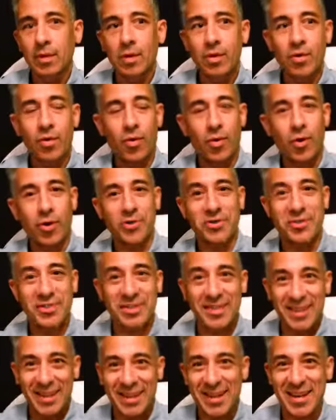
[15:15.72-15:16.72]
or
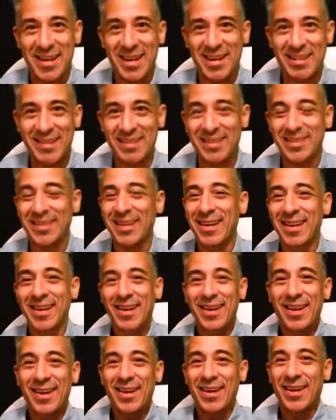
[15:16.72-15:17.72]
silliness,
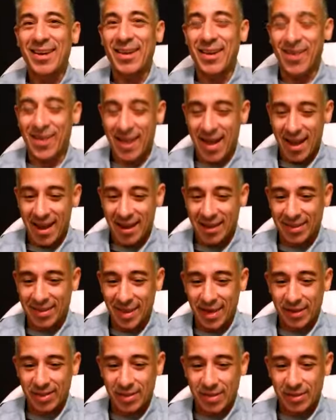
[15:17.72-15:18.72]
you know
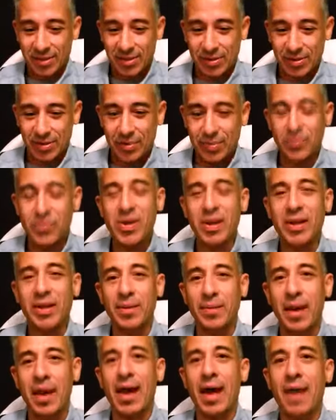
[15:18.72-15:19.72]
anything just really
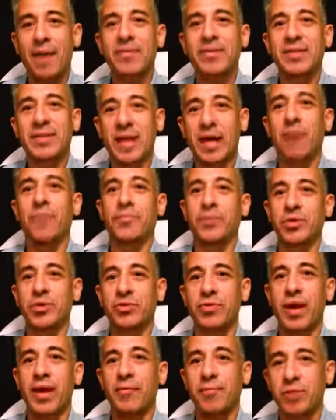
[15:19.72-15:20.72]
have self
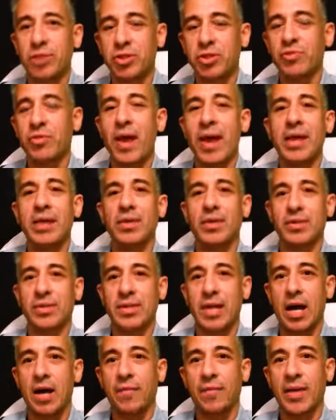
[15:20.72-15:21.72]
restraint restrain
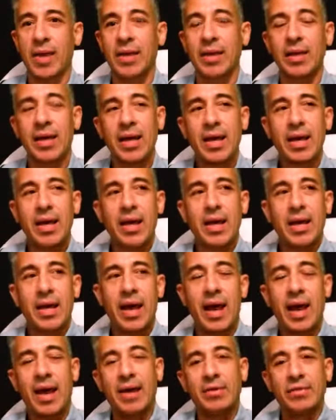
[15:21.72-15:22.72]
yourself and
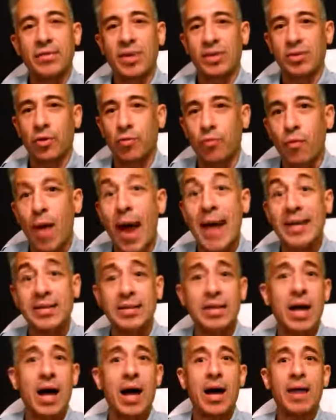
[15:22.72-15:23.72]
and there's a right
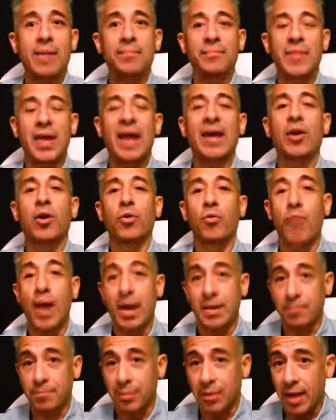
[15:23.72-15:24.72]
time and a
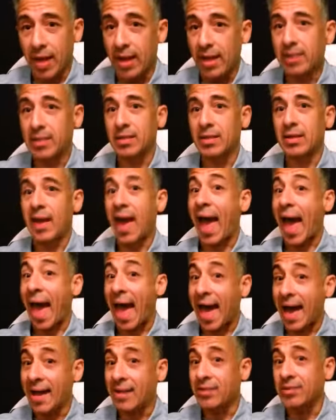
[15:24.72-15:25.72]
right place
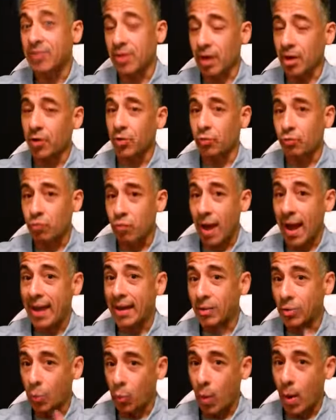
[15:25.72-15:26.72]
and a right
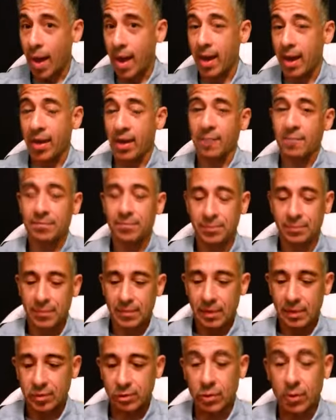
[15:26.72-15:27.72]
way
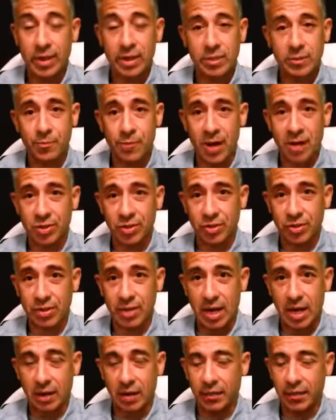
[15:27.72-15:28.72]
to express
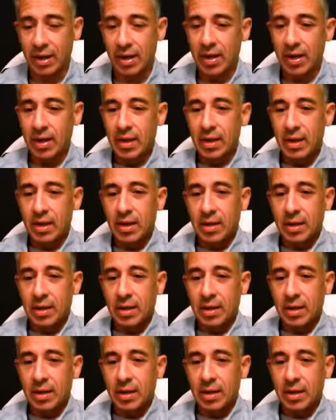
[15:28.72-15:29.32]
yourself